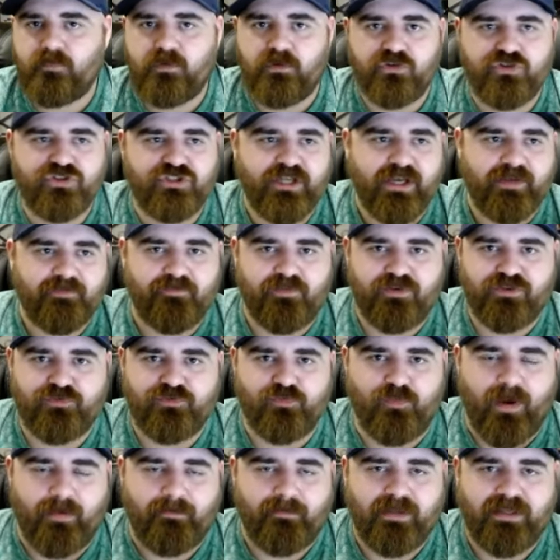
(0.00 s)
Chet versus
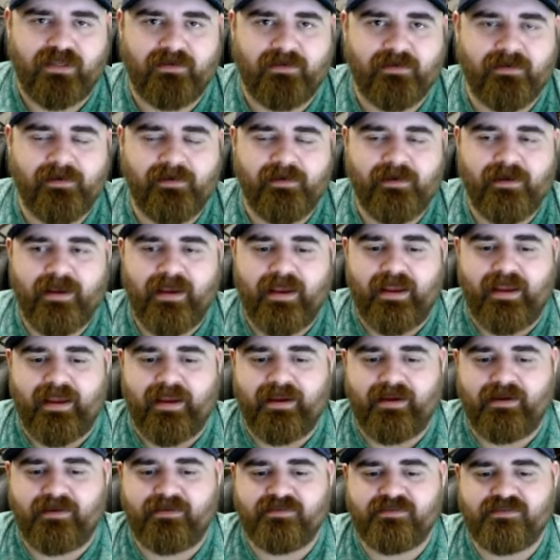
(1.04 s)
Wemby.
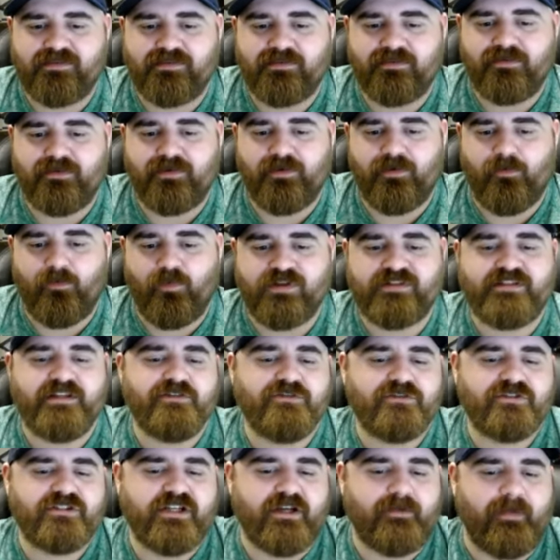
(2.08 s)
And what's
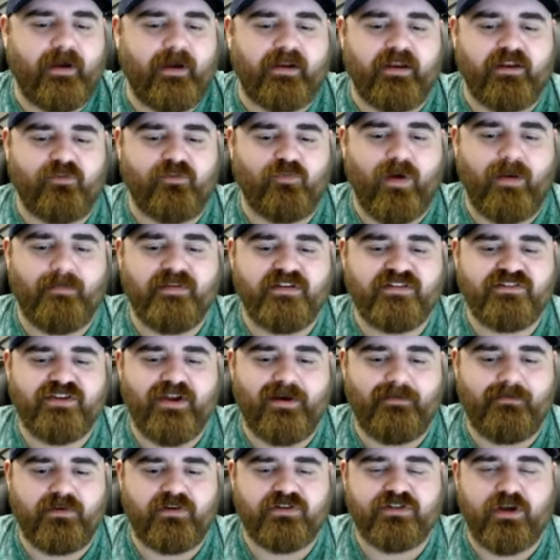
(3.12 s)
interesting about it is Wemby's
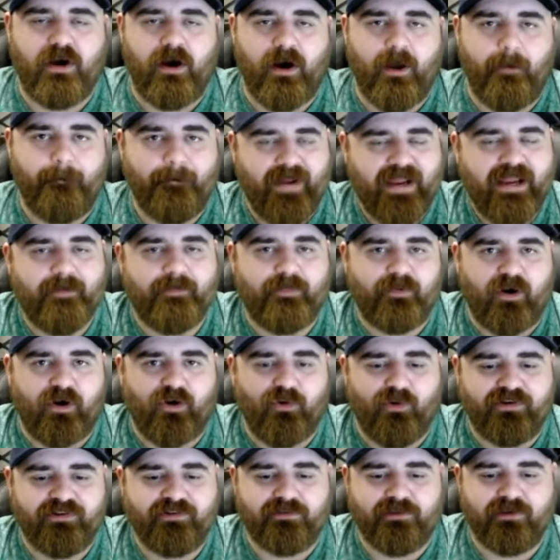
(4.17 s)
numbers on paper are
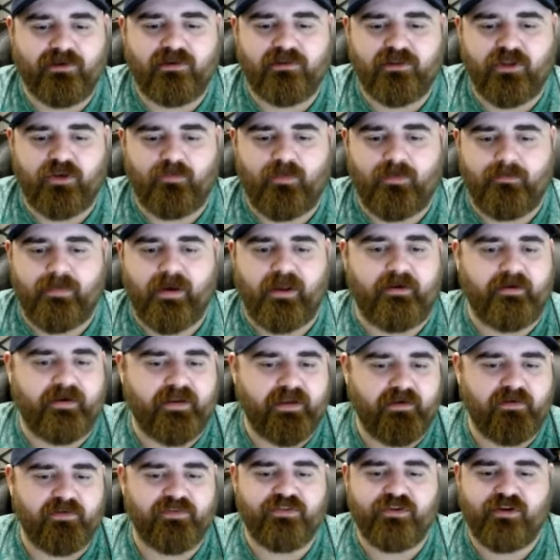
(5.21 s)
going to look a little bit better.
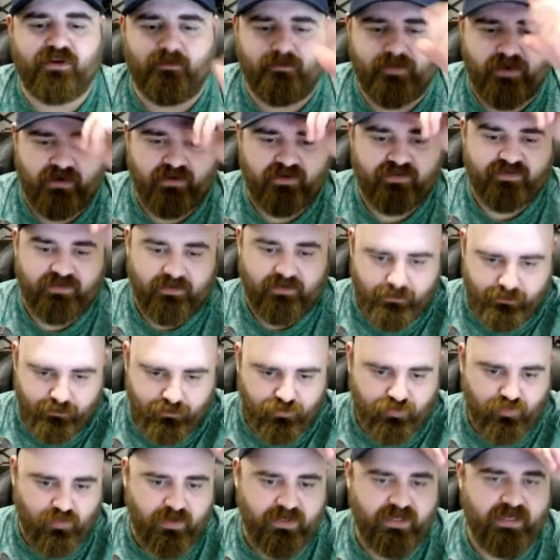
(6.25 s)
Here's the comparison through
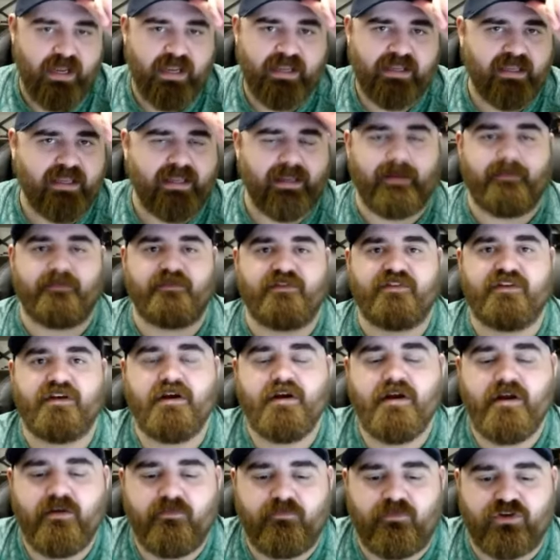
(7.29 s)
28 games
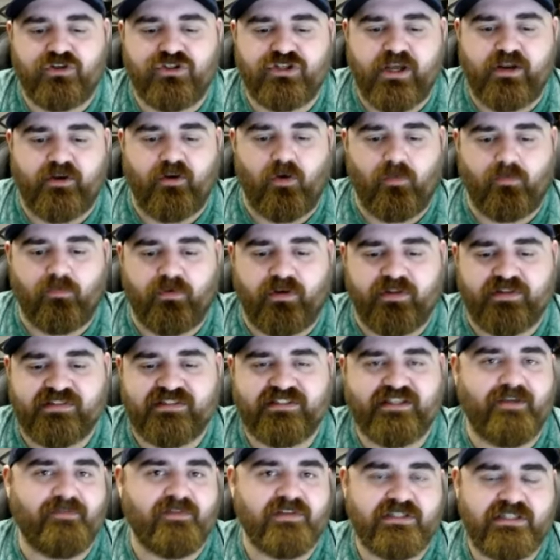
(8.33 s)
for Chet Holmgren,
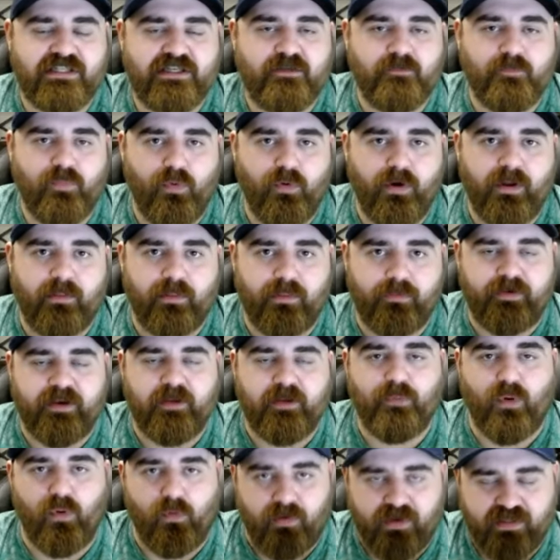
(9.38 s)

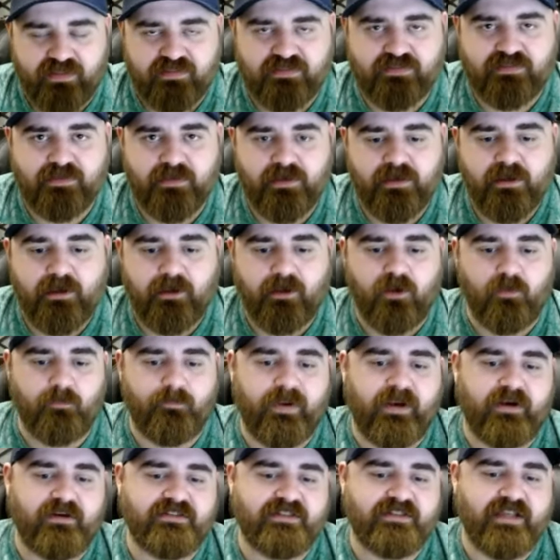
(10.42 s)
17.3 points
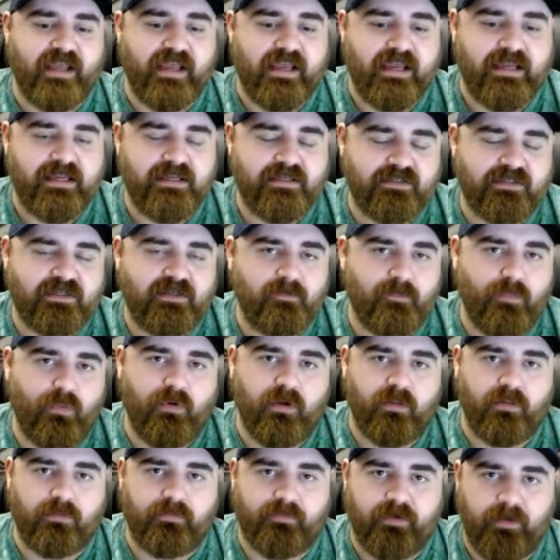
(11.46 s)
compared to
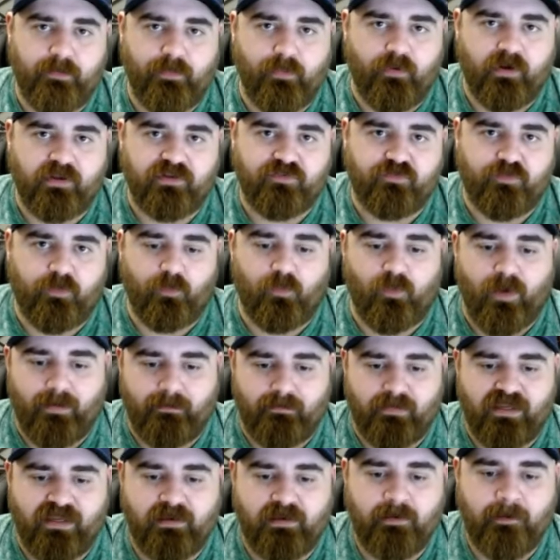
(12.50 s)
18.3 points for
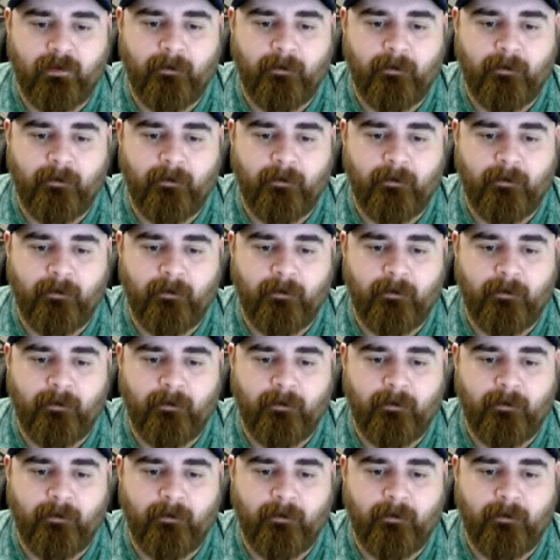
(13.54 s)
Wemby.